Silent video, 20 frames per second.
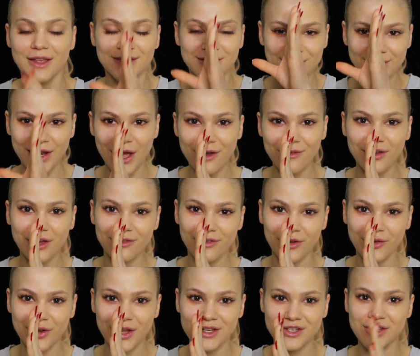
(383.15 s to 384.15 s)
So now I've got
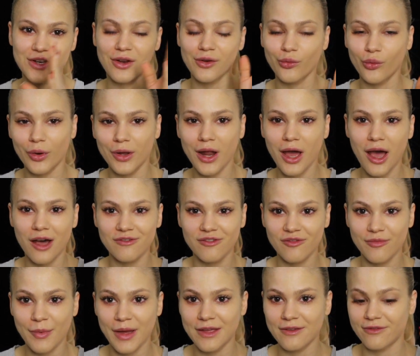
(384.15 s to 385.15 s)
foundation on one
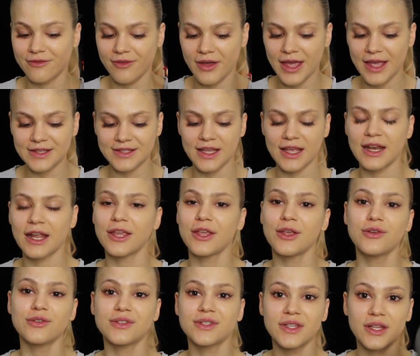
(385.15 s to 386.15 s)
half of my face, and I
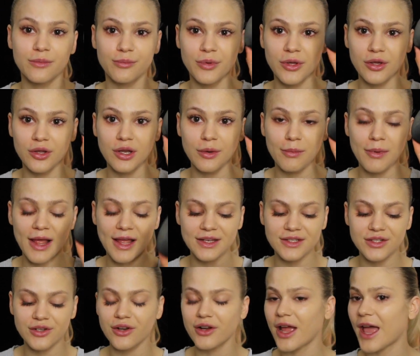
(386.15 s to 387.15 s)
use the
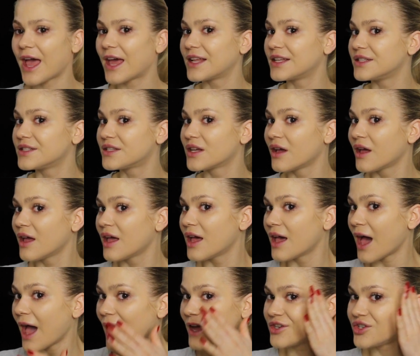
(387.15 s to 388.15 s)
Beautyblender, and
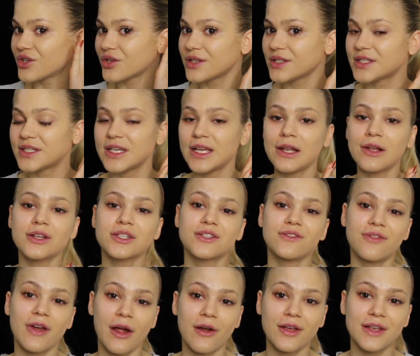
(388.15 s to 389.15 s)
as you can see, it looks
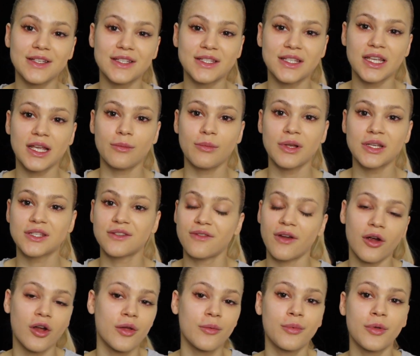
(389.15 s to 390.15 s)
very seamless,
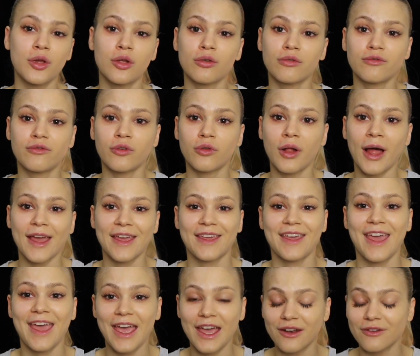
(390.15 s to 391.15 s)
very beautiful. I
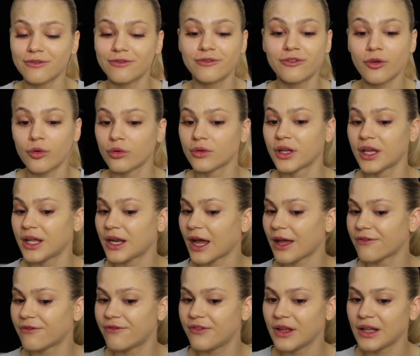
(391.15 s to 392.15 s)
can't fold it.
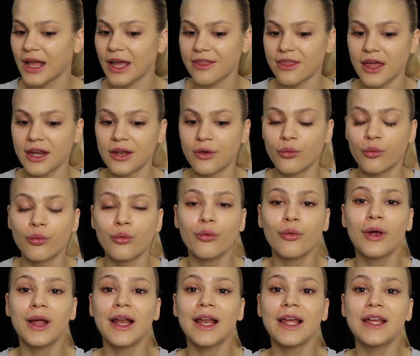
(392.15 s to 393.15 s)
I feel like that it
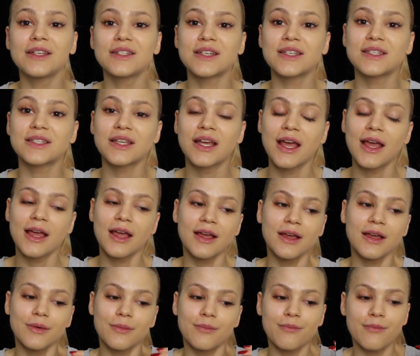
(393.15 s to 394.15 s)
really just
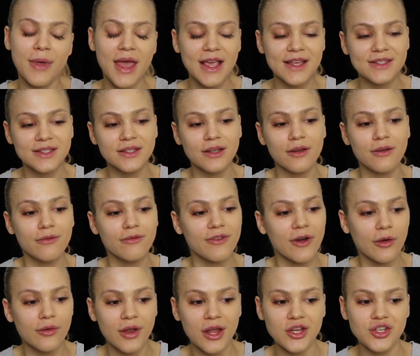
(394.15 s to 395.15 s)
makes the
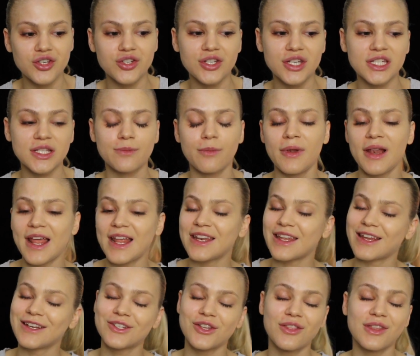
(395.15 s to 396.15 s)
foundation just blend
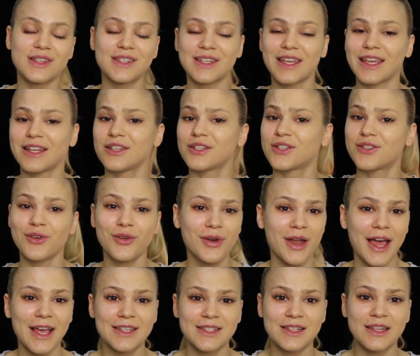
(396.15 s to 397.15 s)
into the skin so
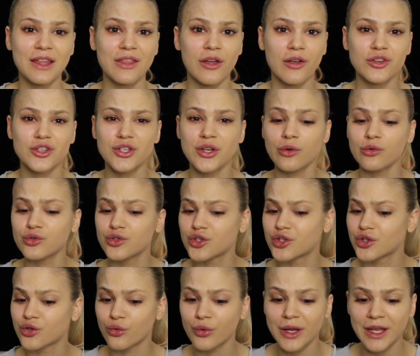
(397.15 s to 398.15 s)
nicely. There's no
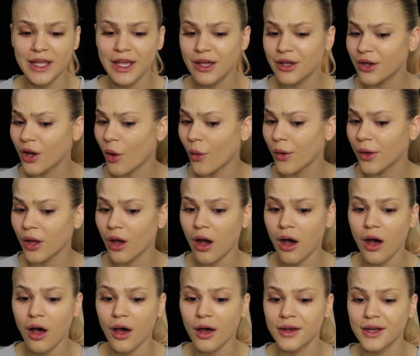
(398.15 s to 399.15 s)
streaking going
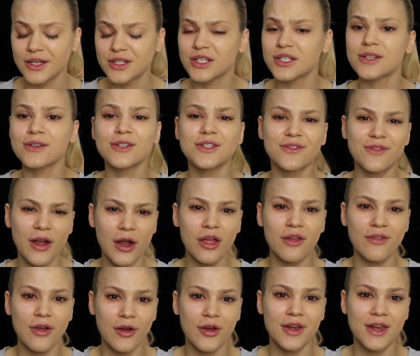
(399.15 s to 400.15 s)
on. It just looks
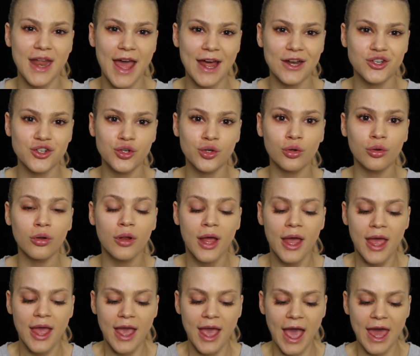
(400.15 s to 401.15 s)
very, very natural.
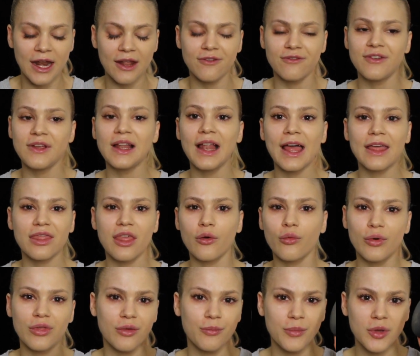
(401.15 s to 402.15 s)
And I feel like
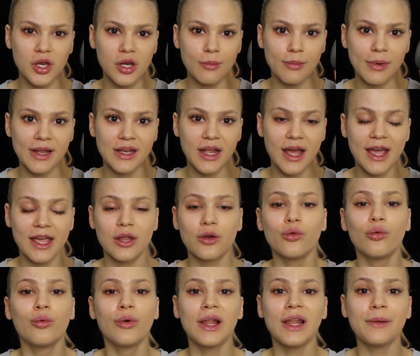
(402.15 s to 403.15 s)
that with the Beautyblender, I
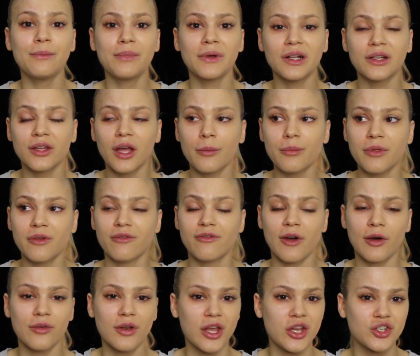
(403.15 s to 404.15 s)
can really build up the
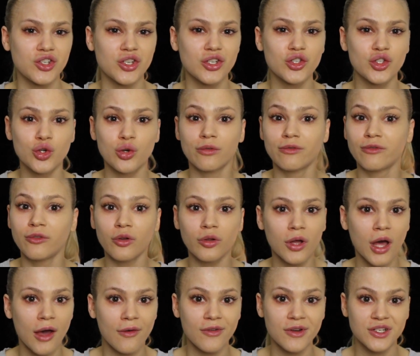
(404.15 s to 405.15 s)
foundation to a full
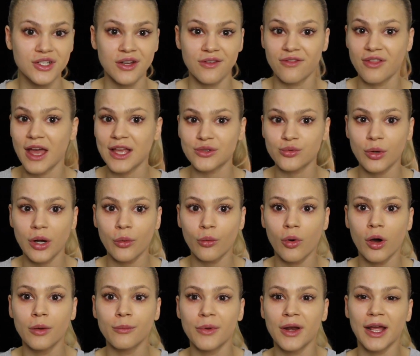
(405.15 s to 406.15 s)
coverage if that's what I
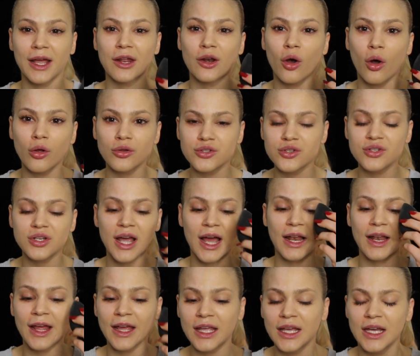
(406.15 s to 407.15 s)
want, but I can also
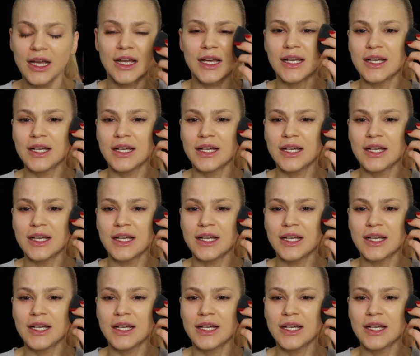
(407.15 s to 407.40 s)
kind of like